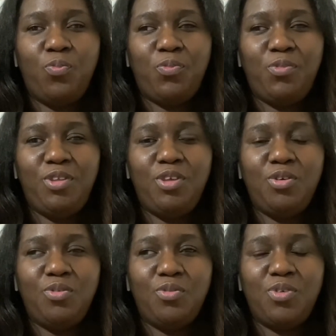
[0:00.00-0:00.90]

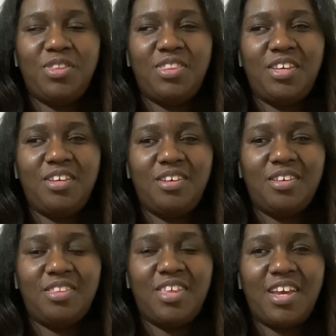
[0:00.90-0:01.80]
You would think
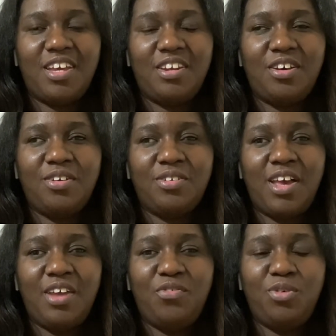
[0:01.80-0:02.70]
that her
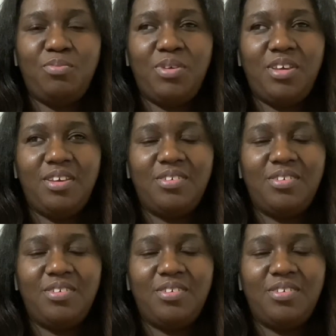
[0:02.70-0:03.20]
life would be